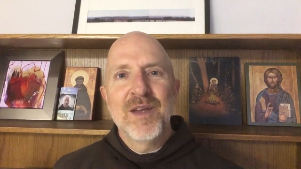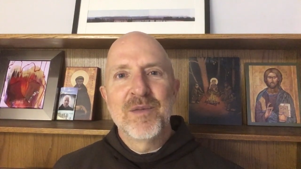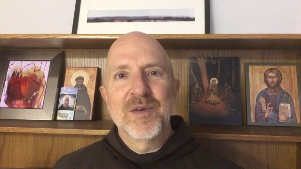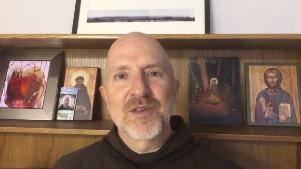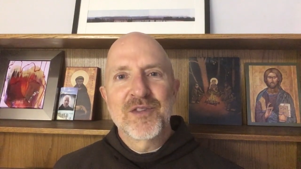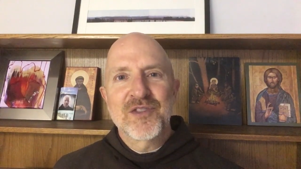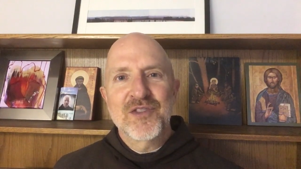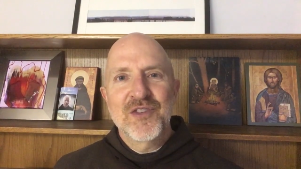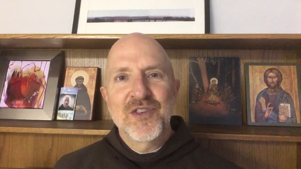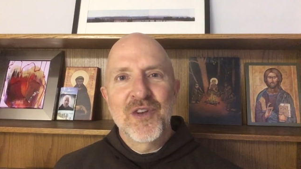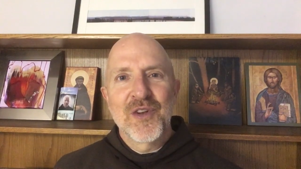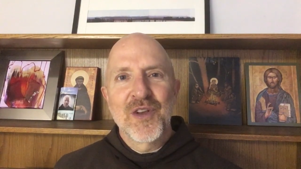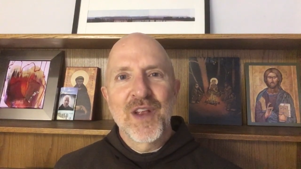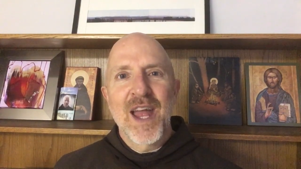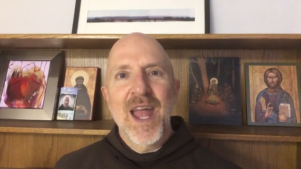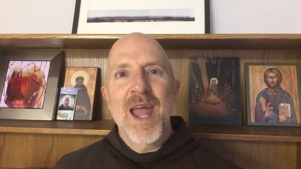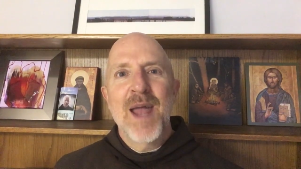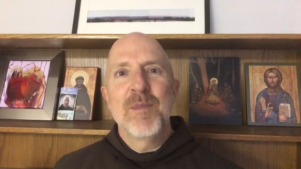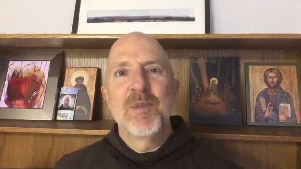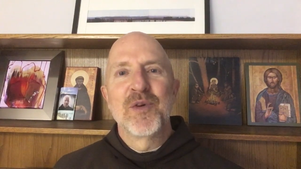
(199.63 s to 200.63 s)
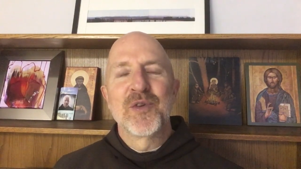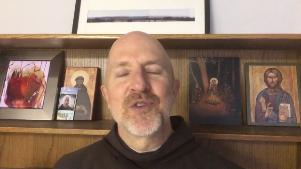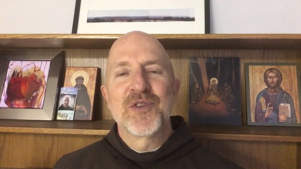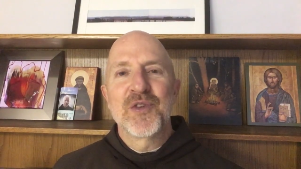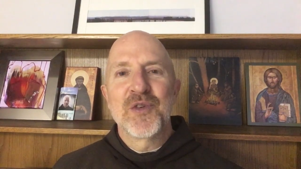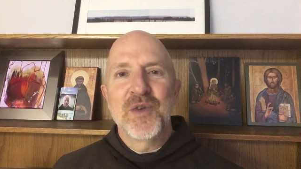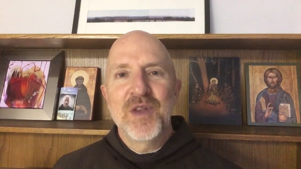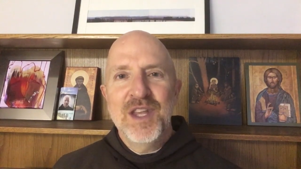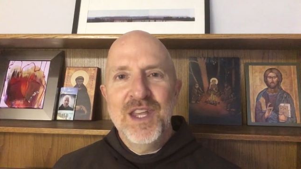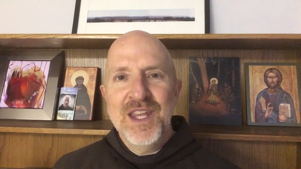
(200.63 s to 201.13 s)
He was still able
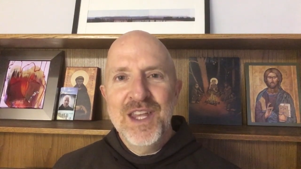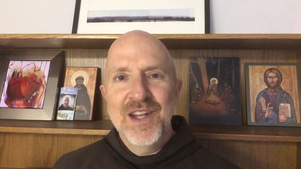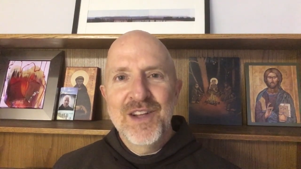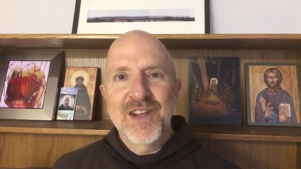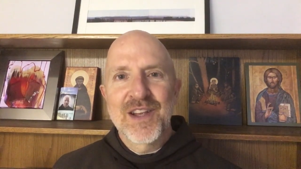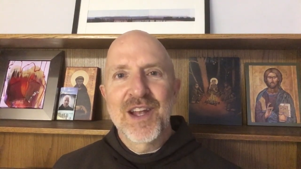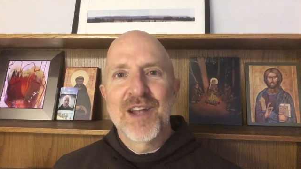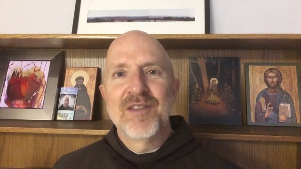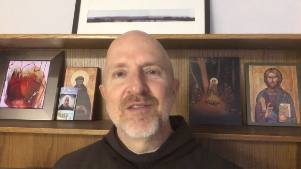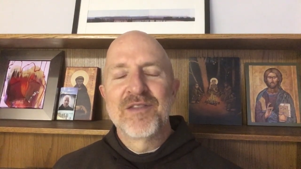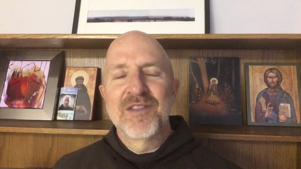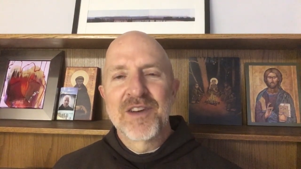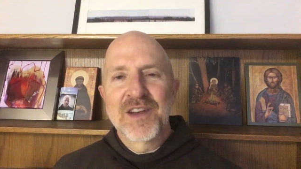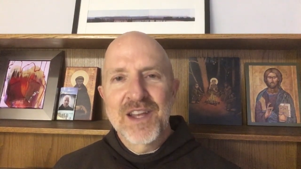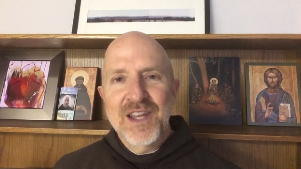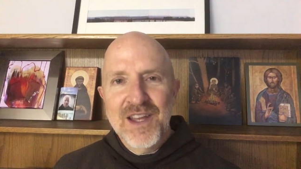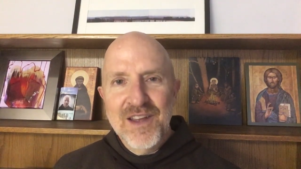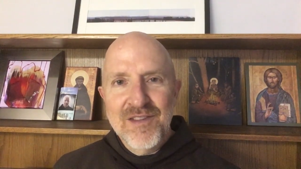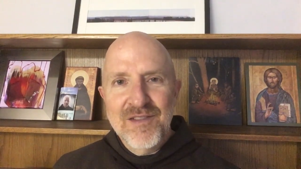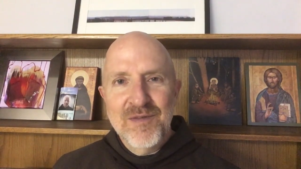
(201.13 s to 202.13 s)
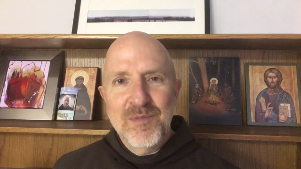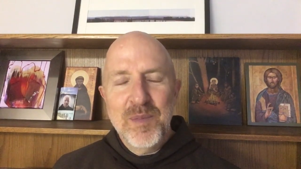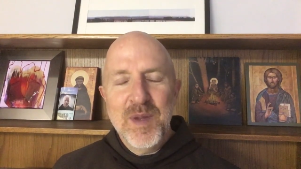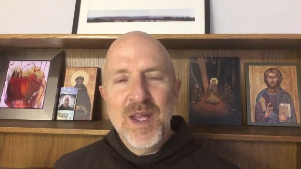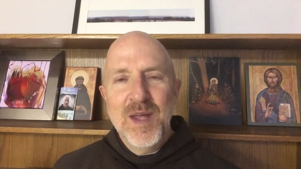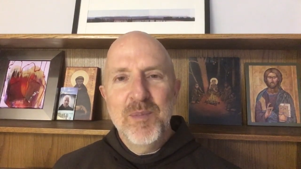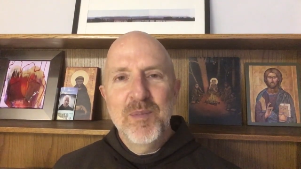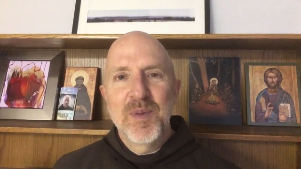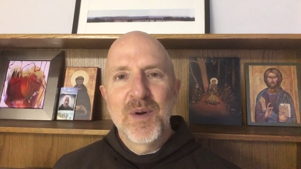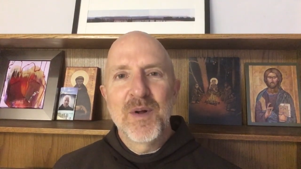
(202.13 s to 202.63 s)
to heal and forgive
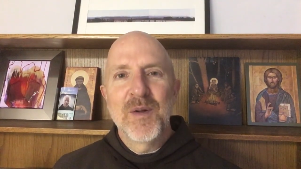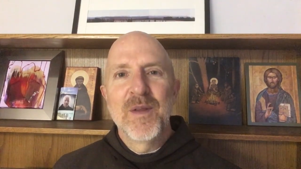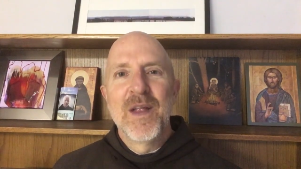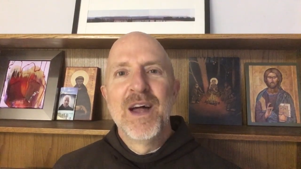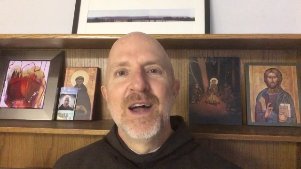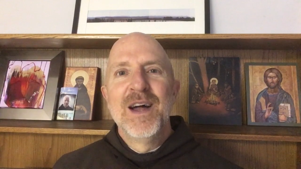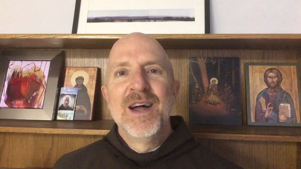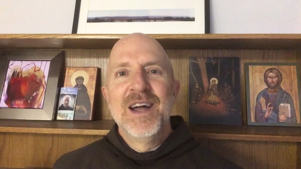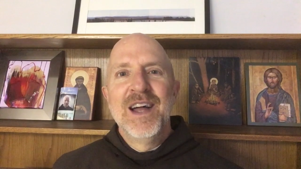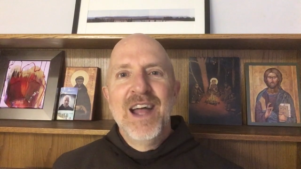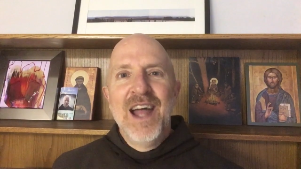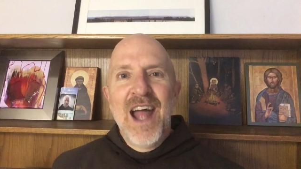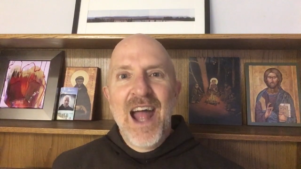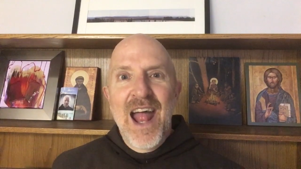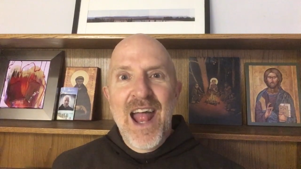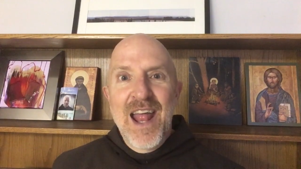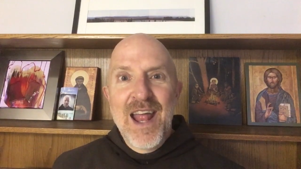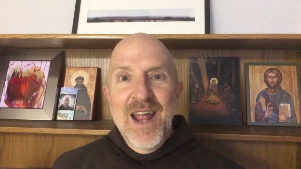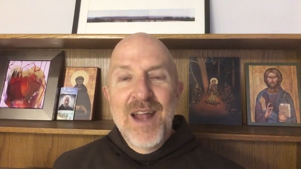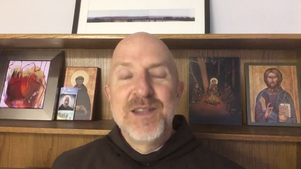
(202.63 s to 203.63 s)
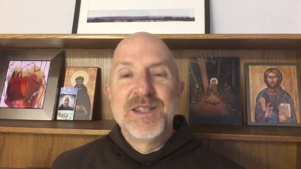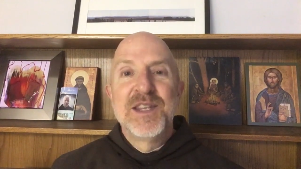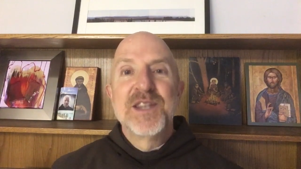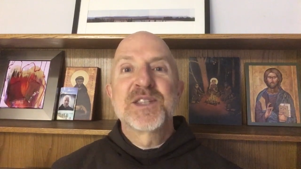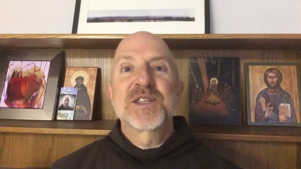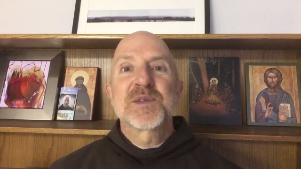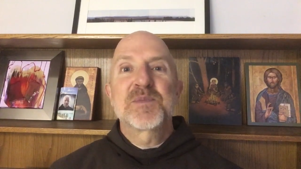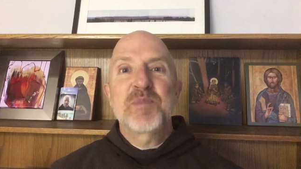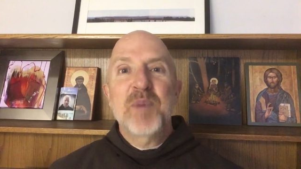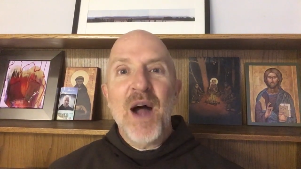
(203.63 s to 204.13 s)
people
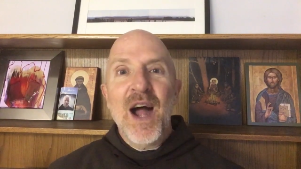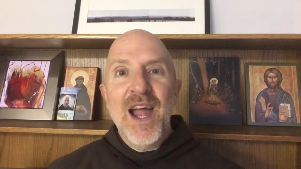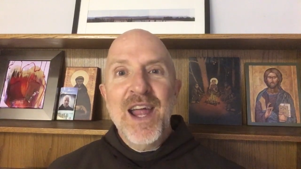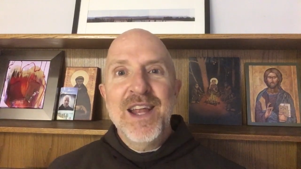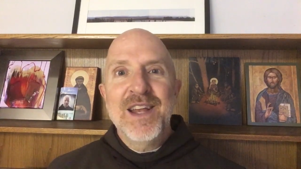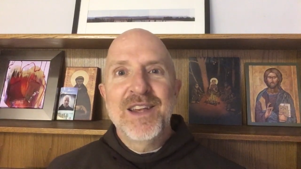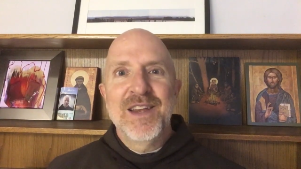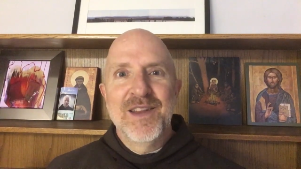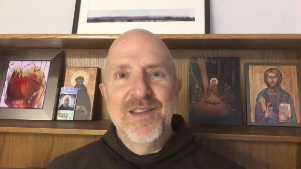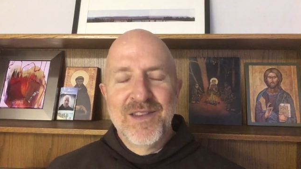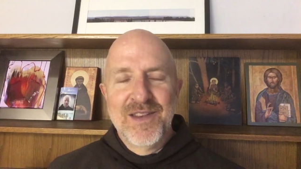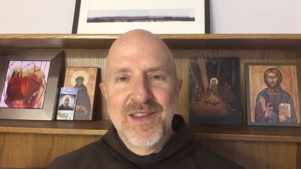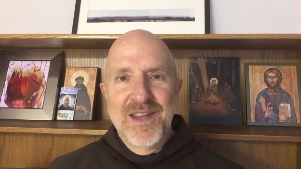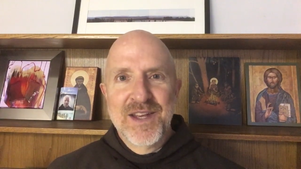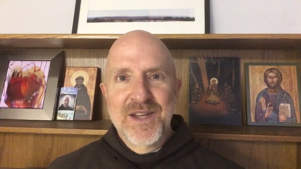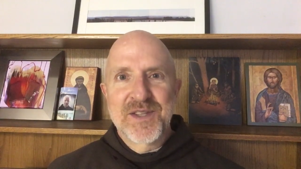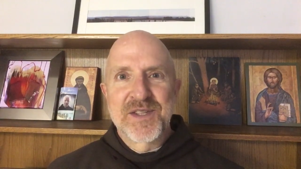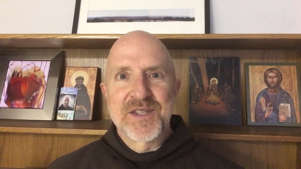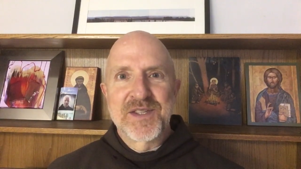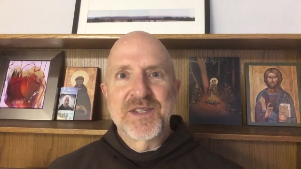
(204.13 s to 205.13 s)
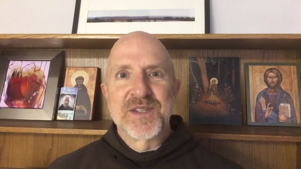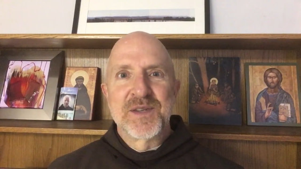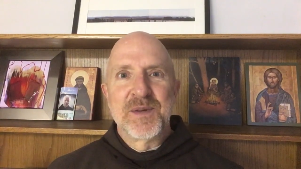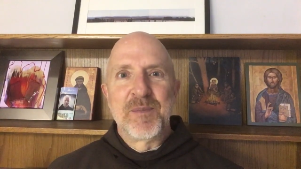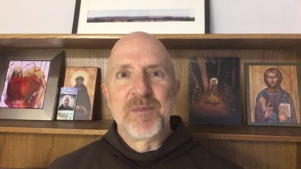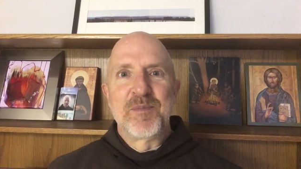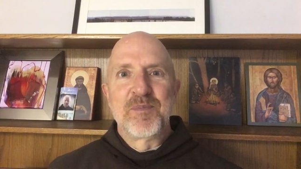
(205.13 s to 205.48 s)
despite this